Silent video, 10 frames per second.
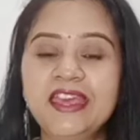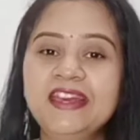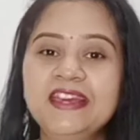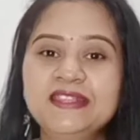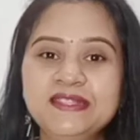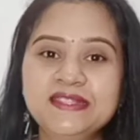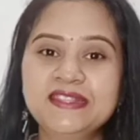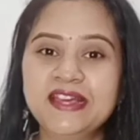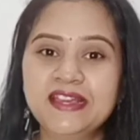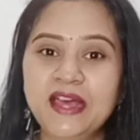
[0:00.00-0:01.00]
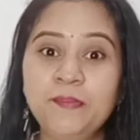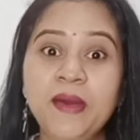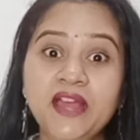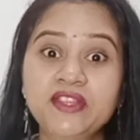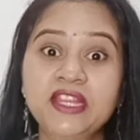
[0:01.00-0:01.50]
guys, this is Ganga
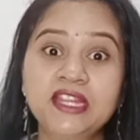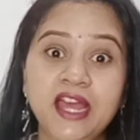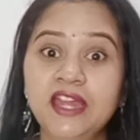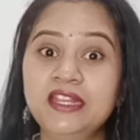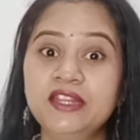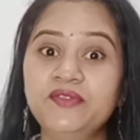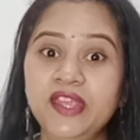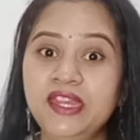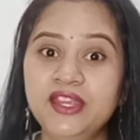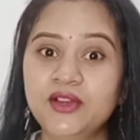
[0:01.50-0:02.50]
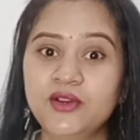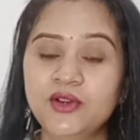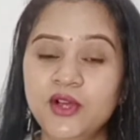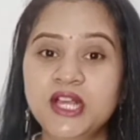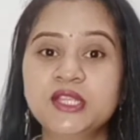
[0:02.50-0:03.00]
back with another video.
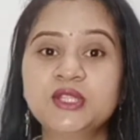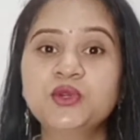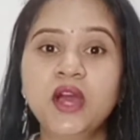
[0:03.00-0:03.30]
So